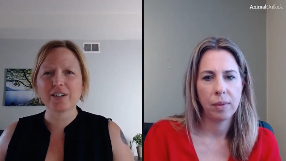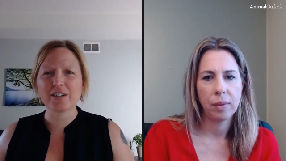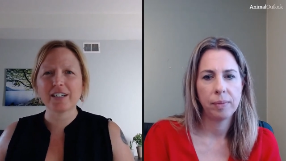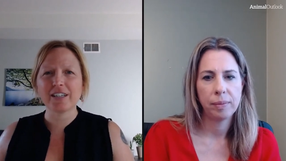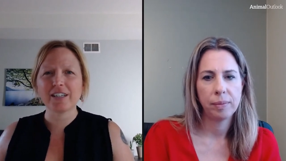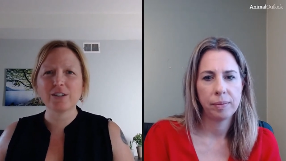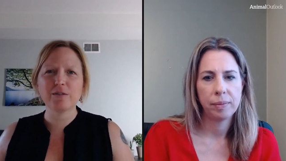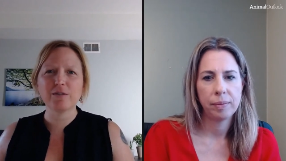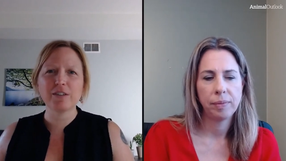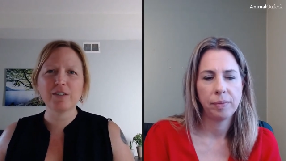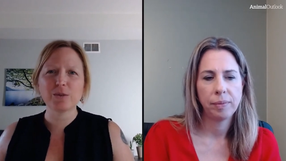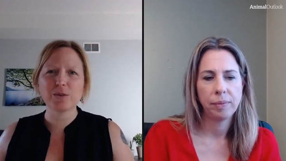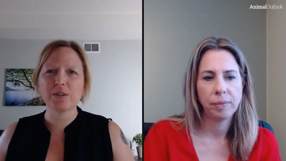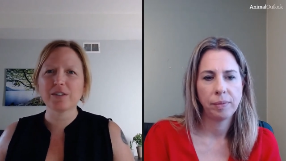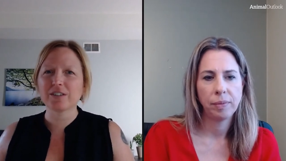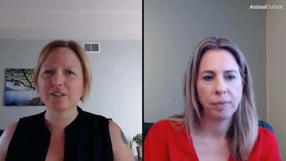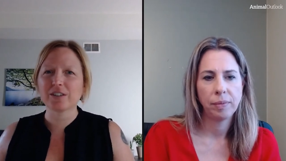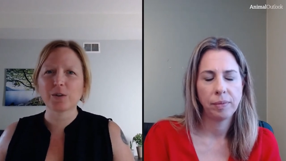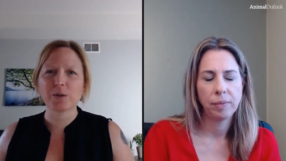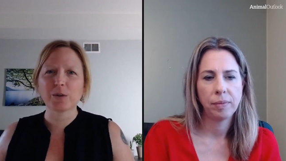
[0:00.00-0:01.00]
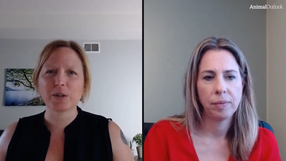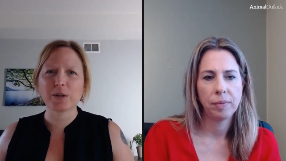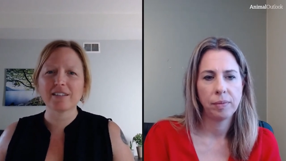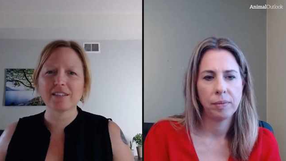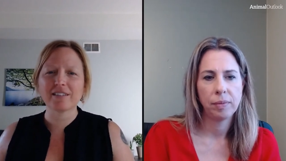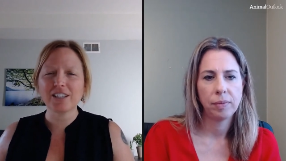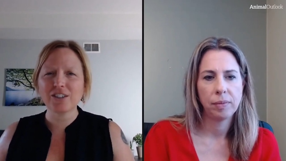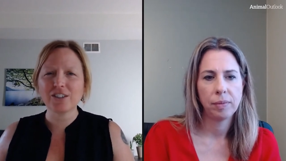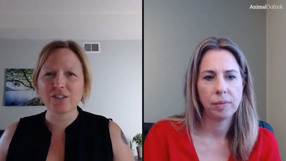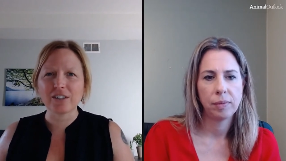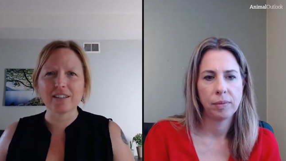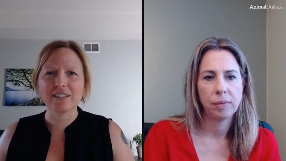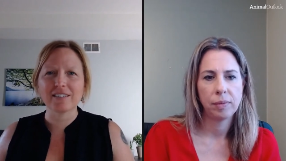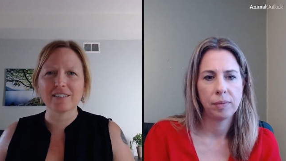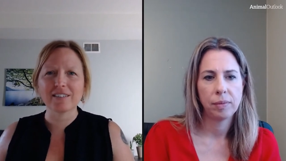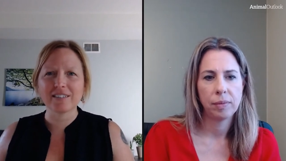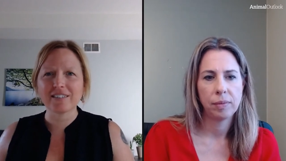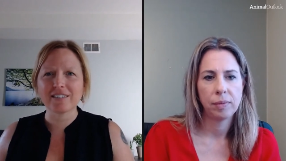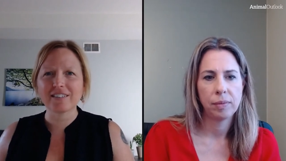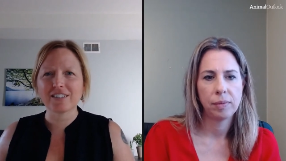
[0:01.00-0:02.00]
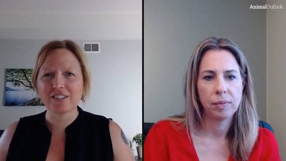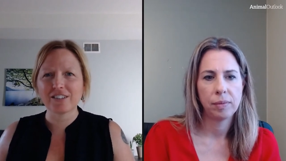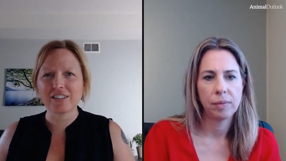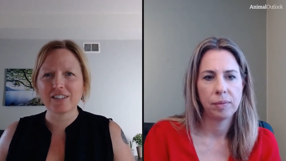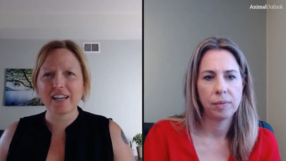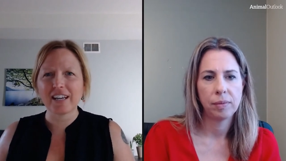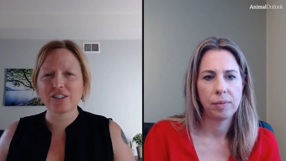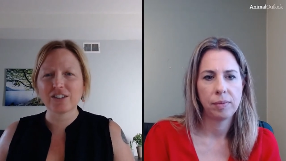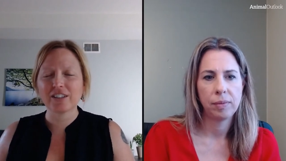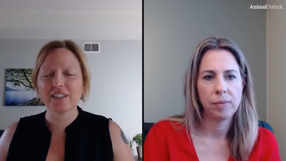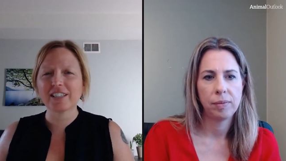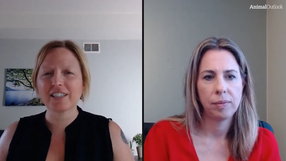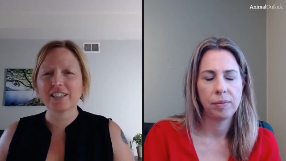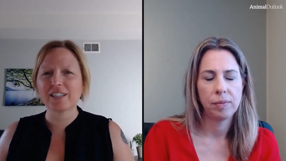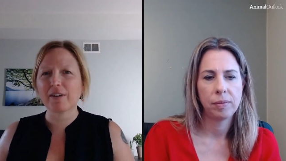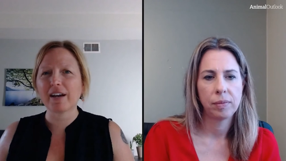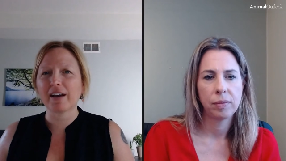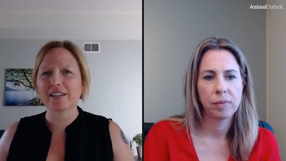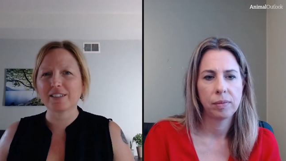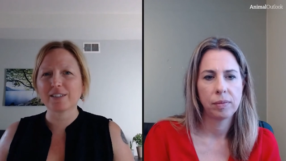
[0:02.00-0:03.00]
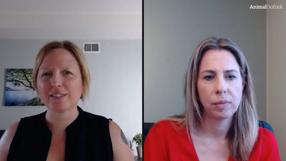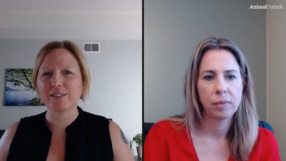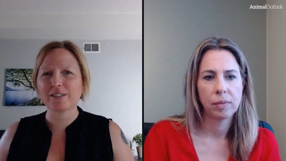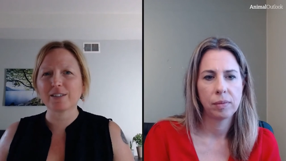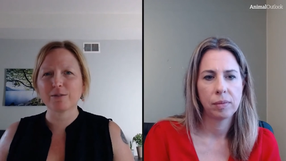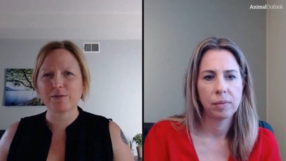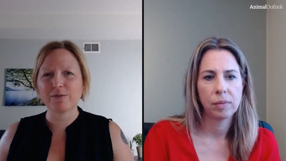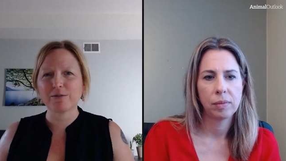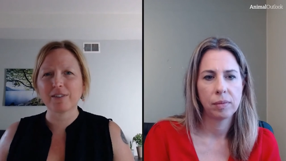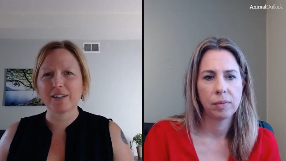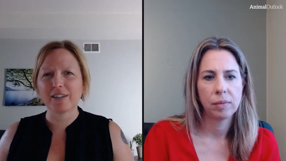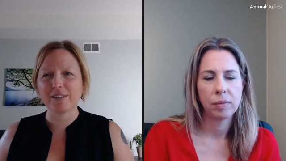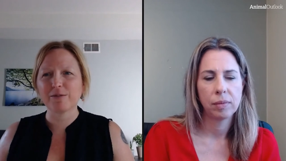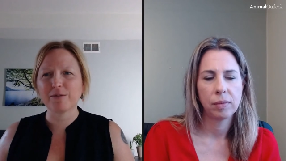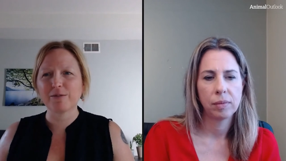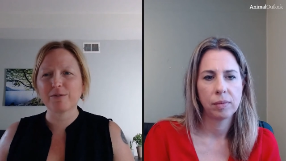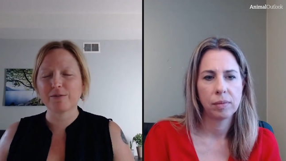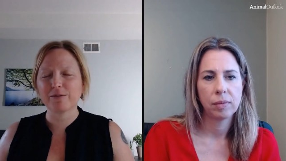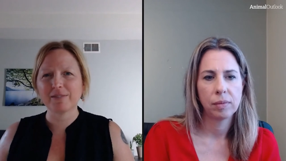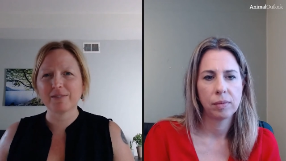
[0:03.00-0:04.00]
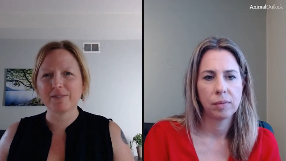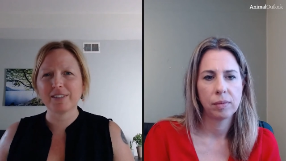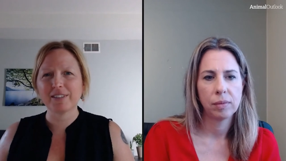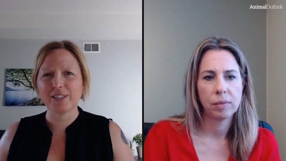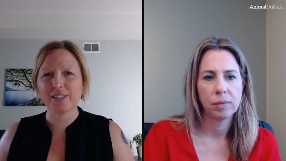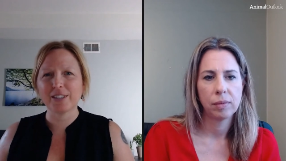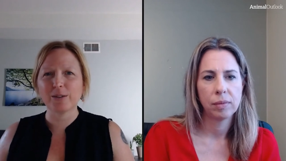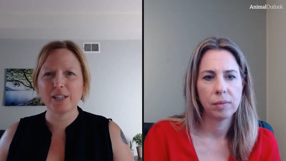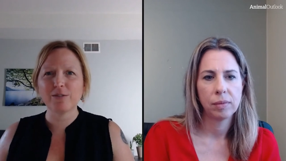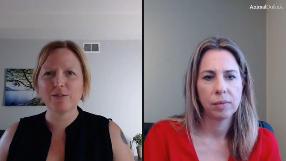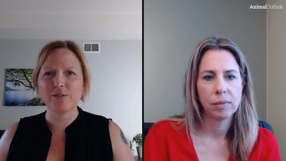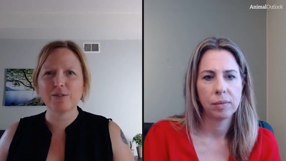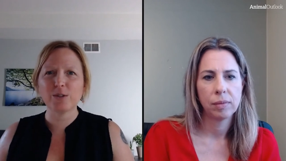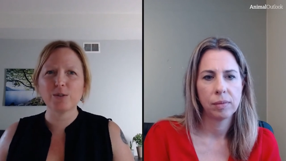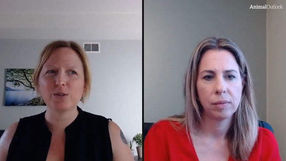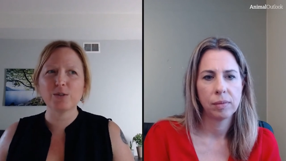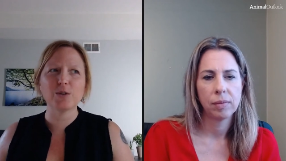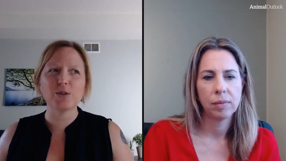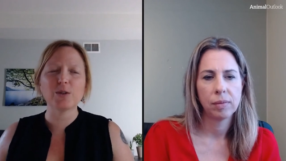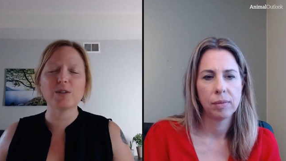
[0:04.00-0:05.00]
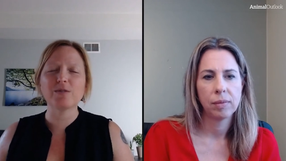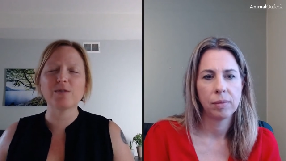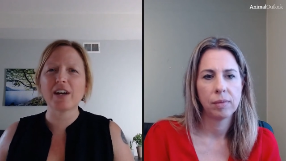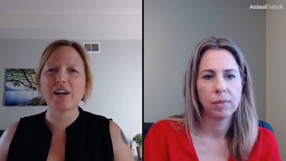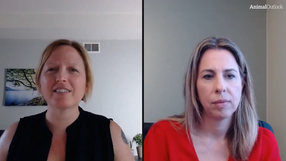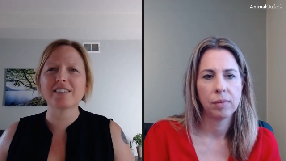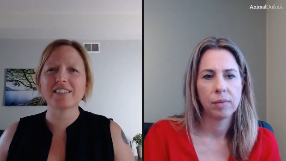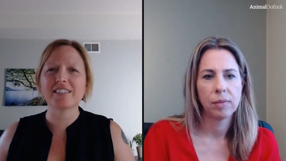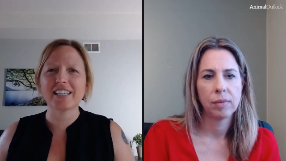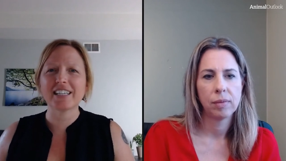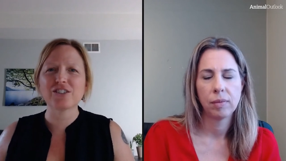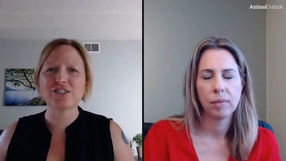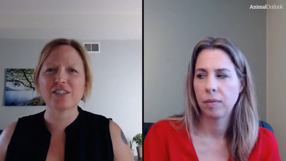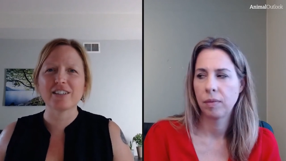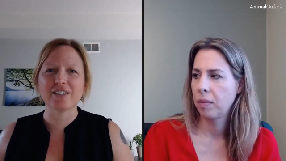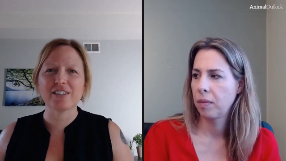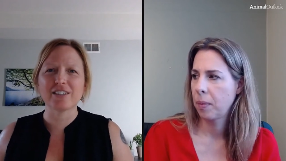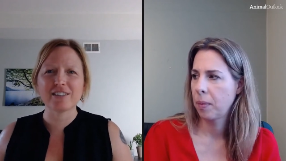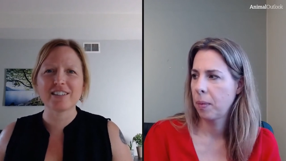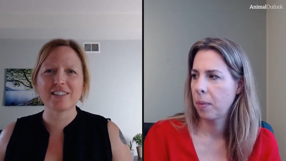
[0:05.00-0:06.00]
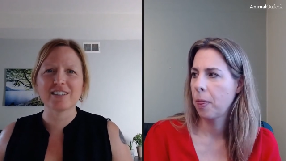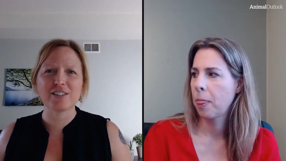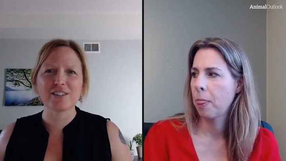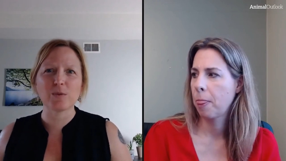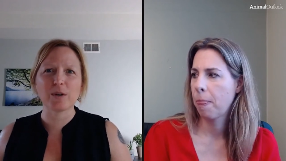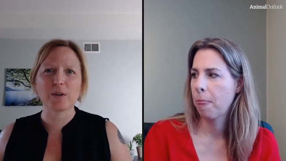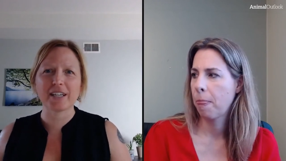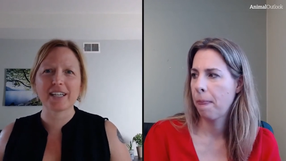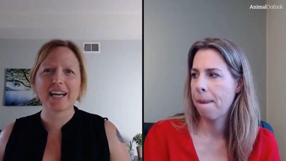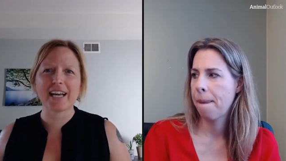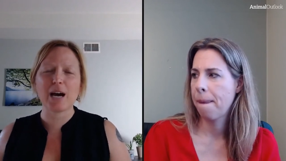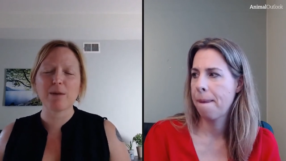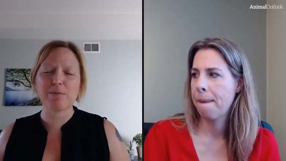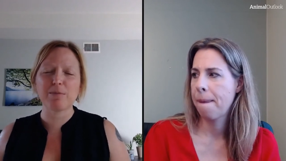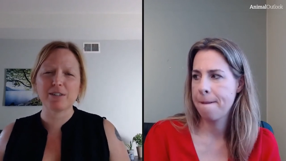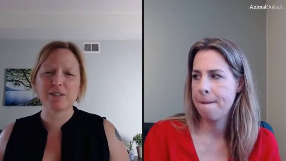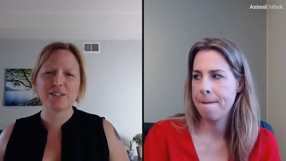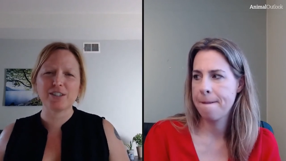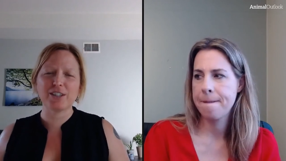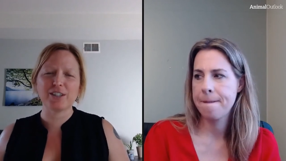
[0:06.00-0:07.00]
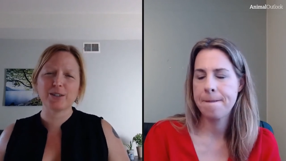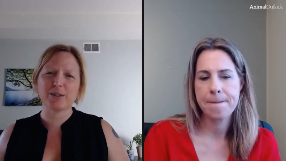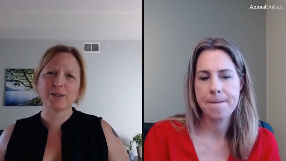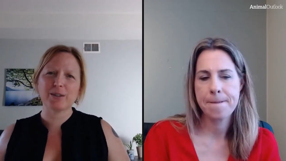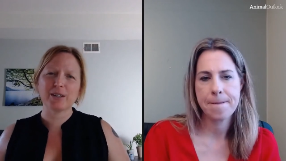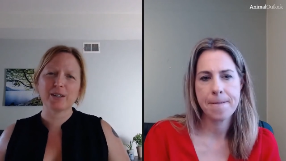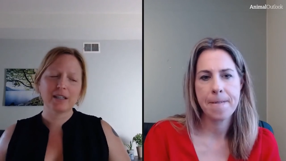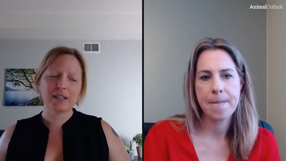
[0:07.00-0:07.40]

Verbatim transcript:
Speaker 1: individuals and organizations. It's that chilling effect of of you know if you do investigations, this is what could happen to you.